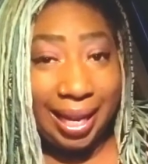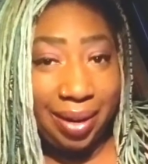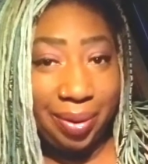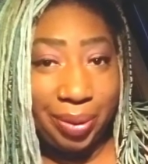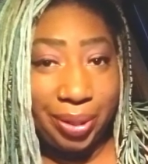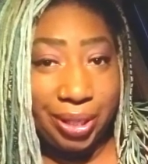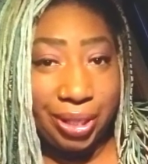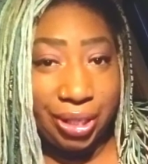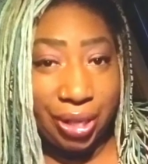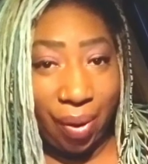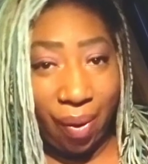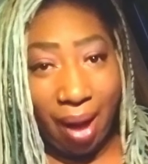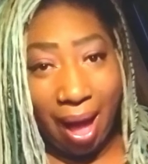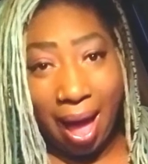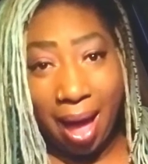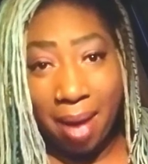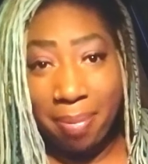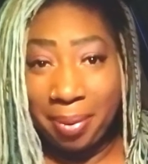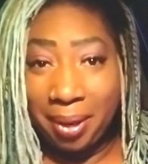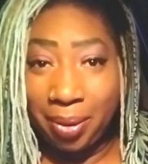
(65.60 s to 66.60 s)
he was so
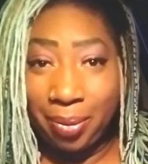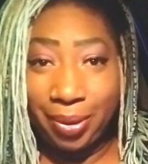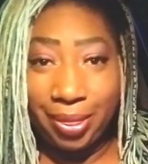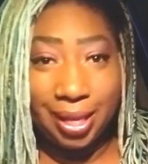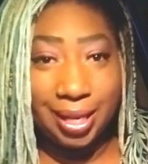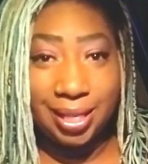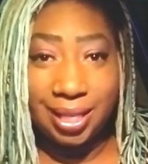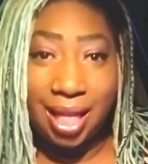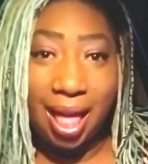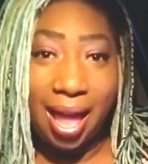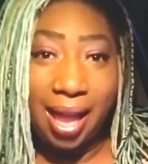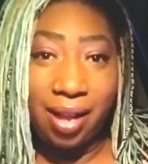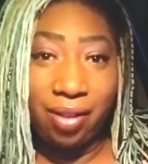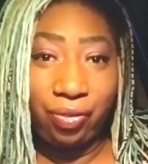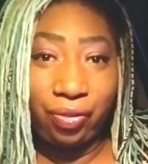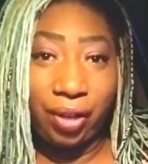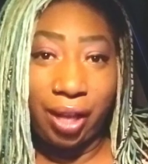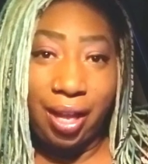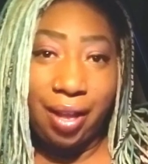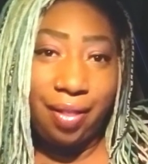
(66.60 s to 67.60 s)
happy with his
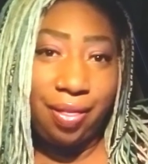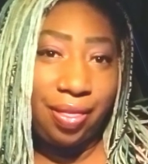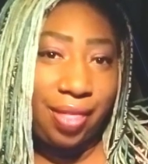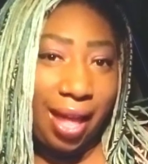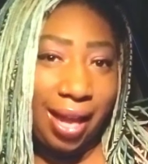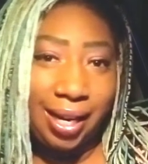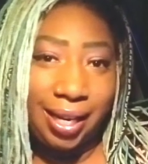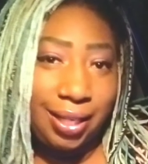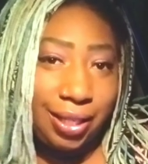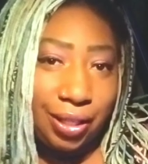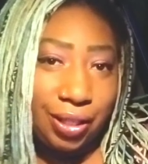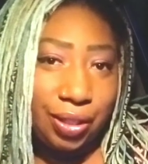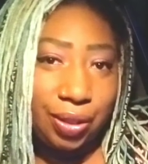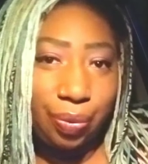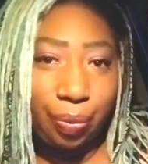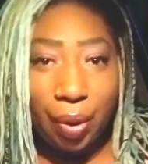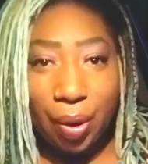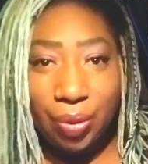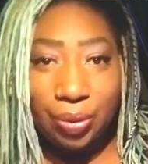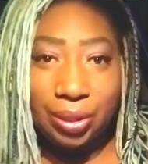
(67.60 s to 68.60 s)
life that he
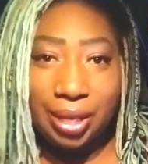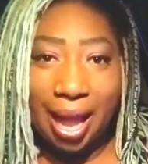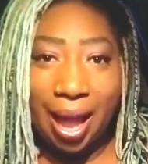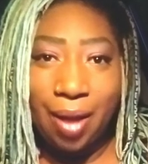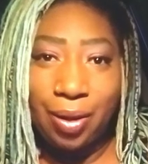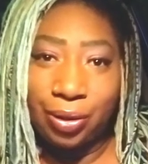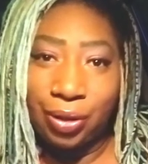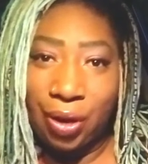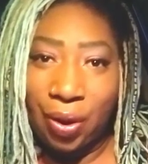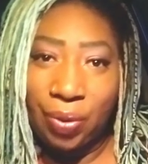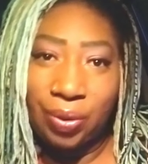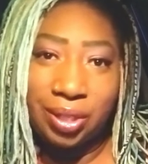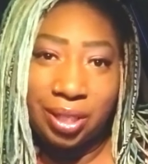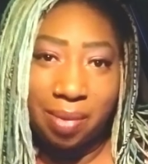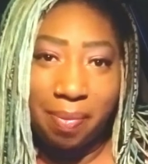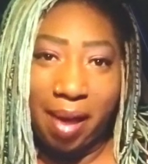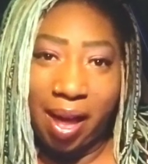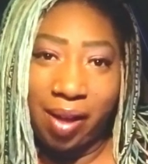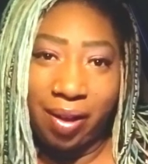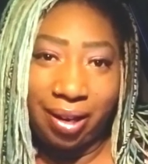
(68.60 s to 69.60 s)
just wrote down notes
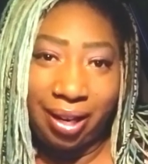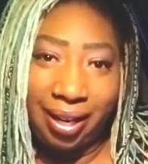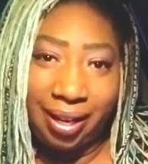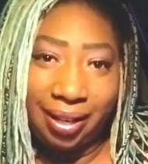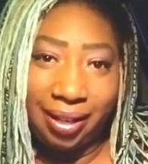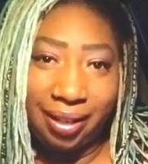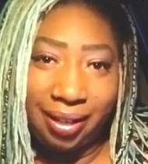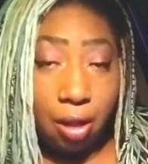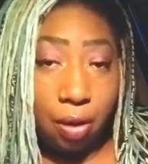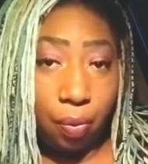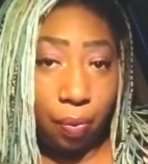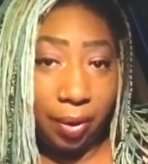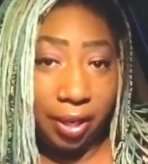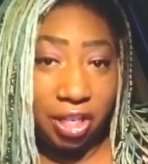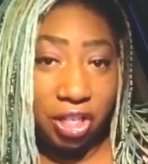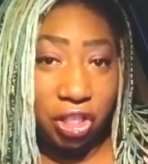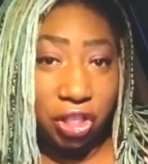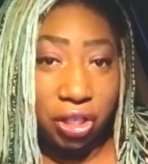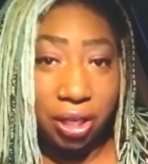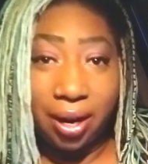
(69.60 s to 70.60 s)
about it,
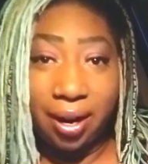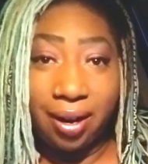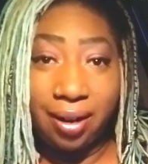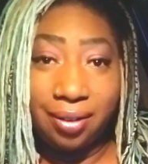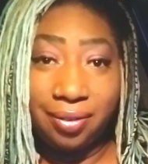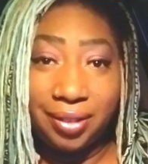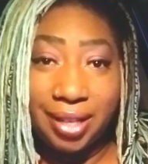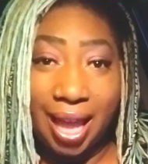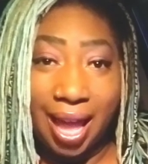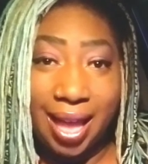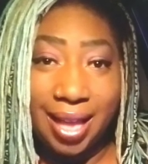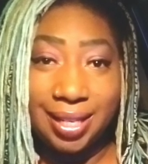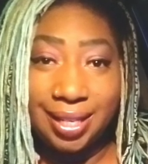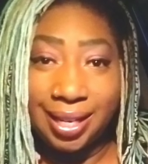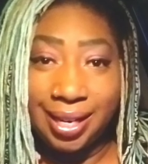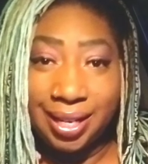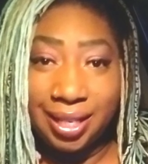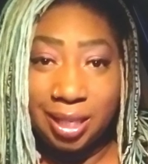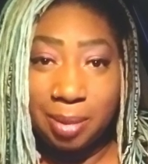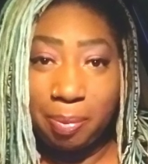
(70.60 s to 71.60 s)
which served as
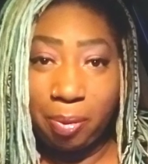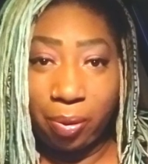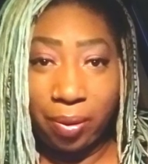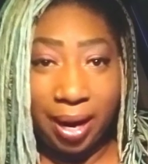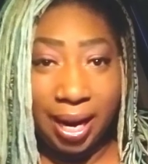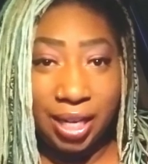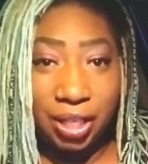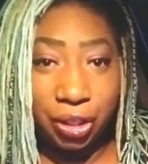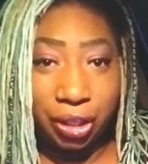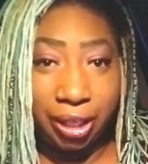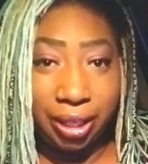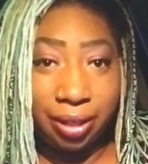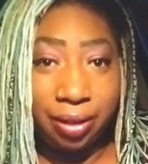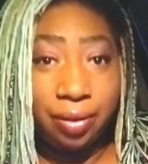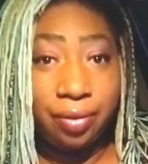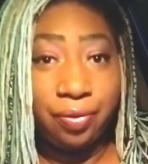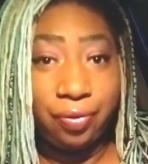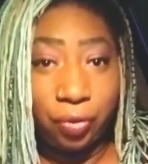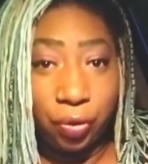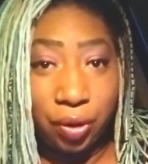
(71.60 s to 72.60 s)
an inspiration
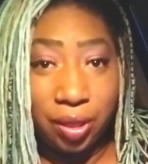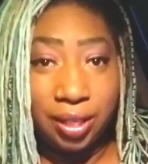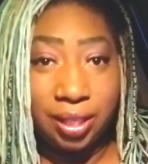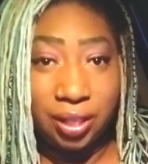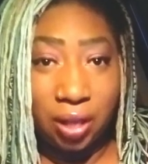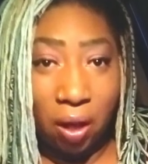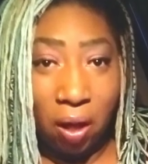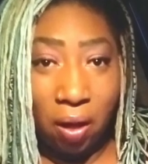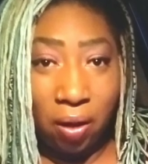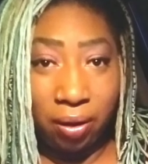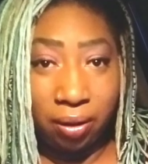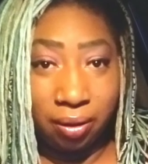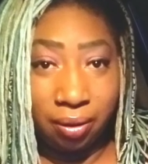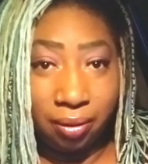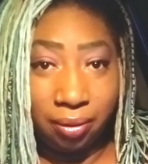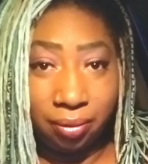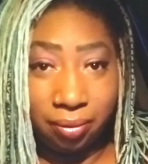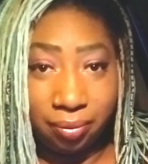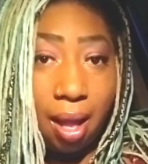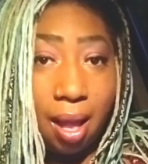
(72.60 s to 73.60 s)
for the song.
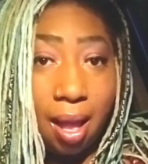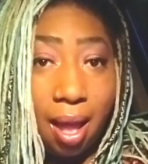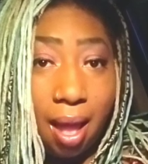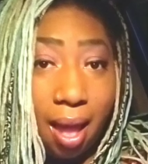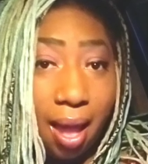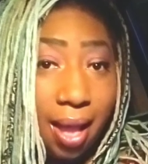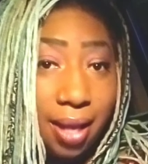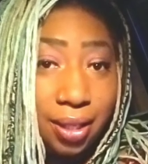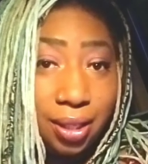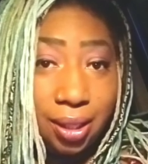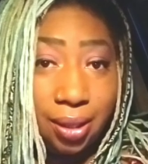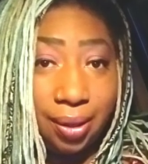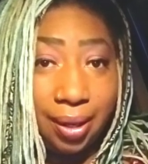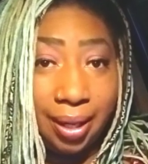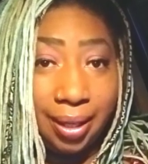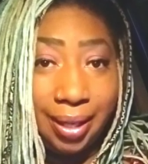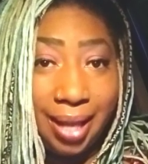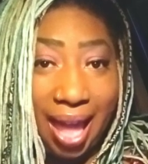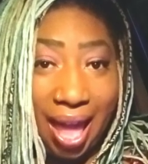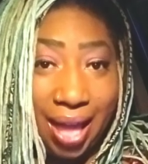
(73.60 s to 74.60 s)
As you
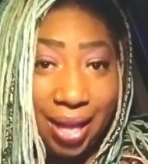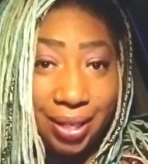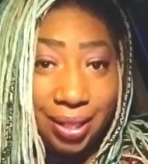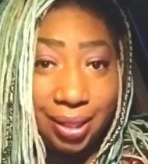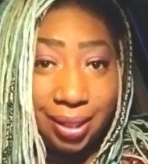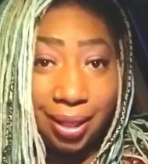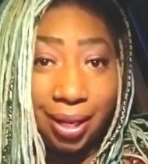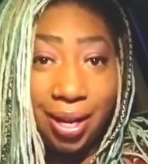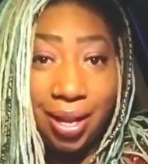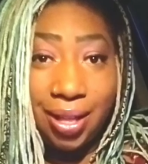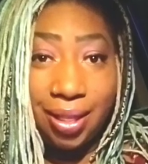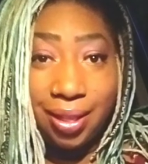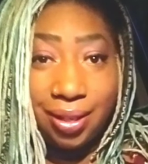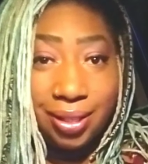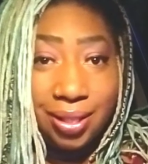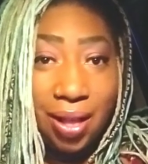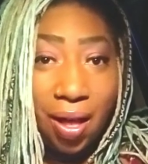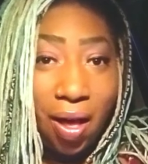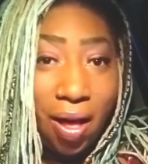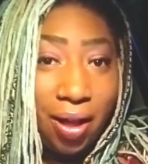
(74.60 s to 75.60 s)
can guess, the
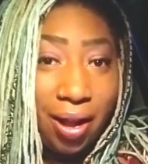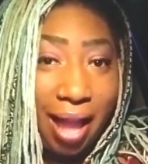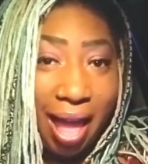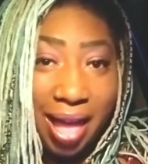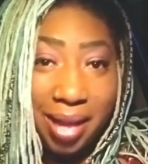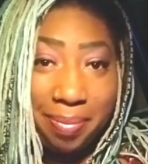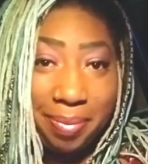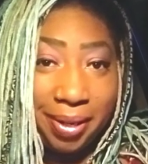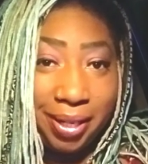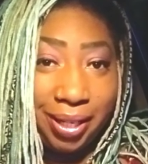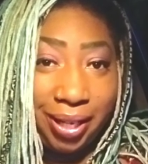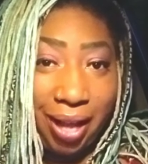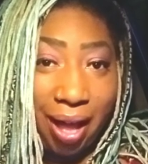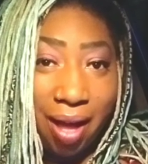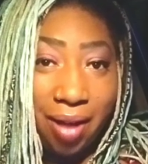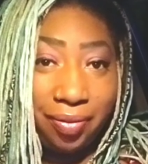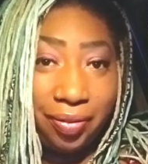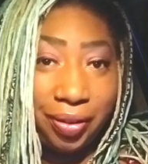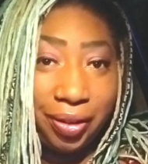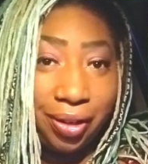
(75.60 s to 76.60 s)
song had been
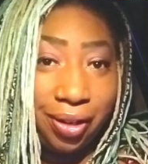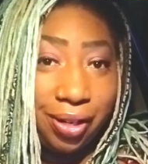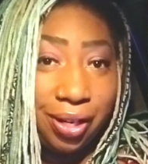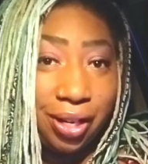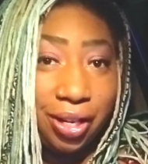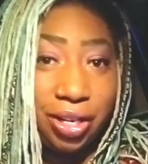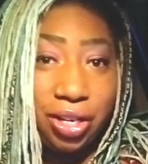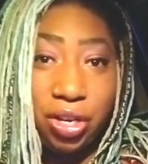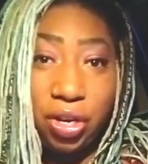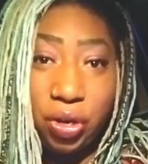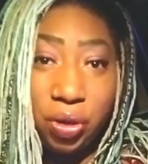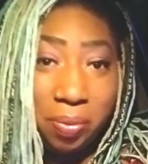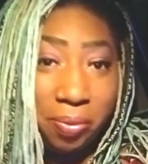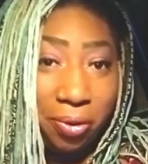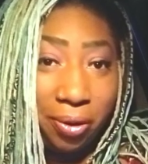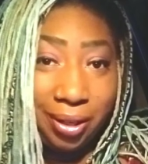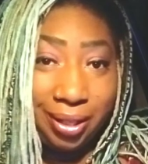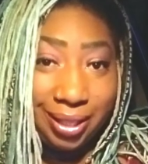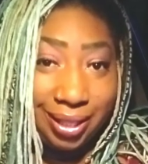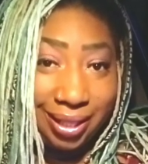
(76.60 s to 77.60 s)
covered
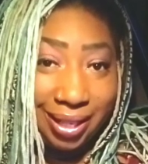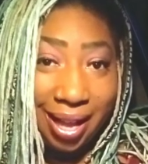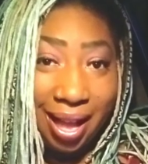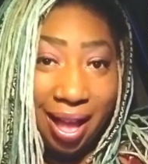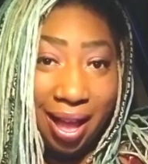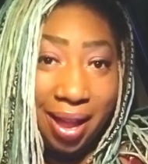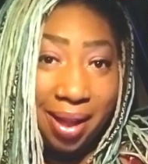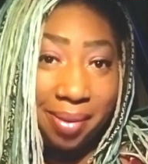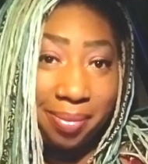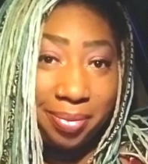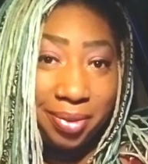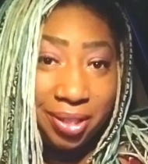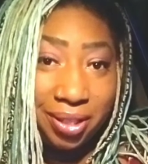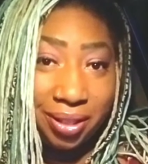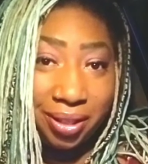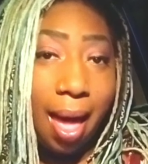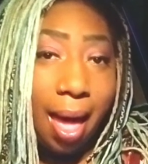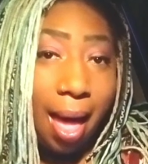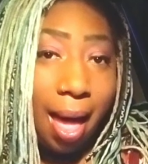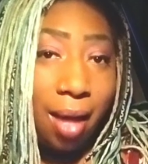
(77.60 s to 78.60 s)
numerous
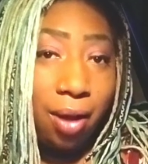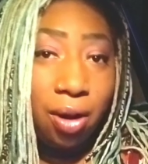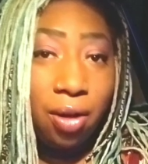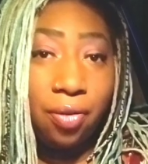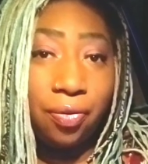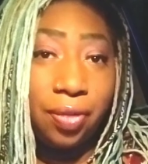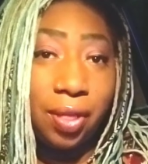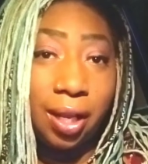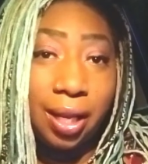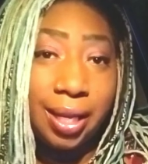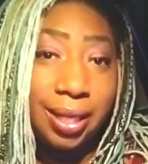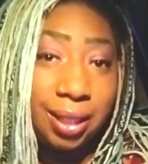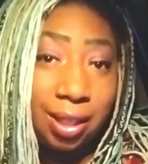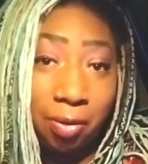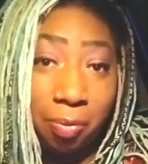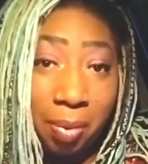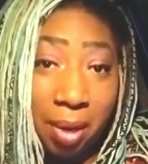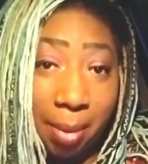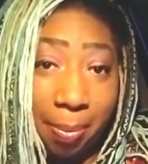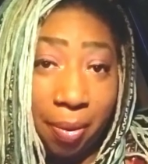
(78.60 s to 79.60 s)
times. Out of the list
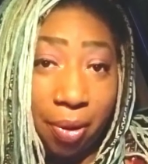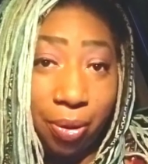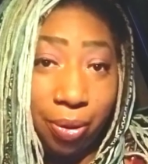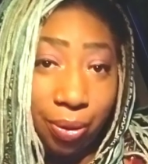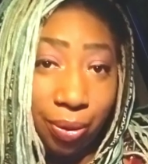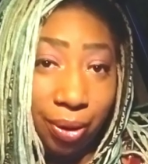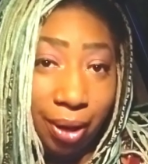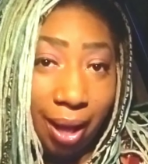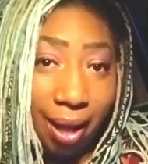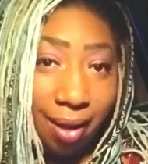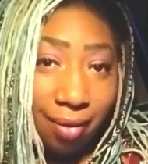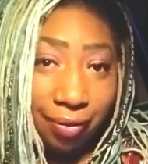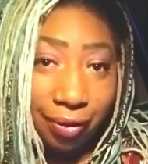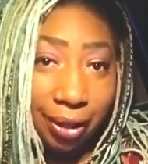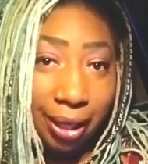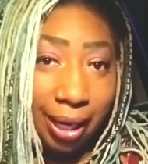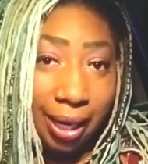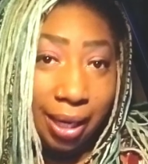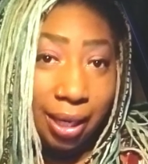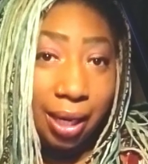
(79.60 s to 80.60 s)
of people who
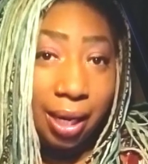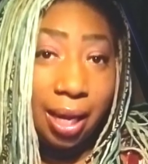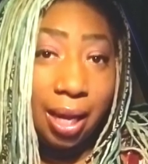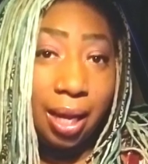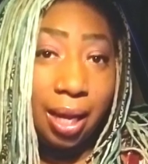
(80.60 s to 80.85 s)
covered it,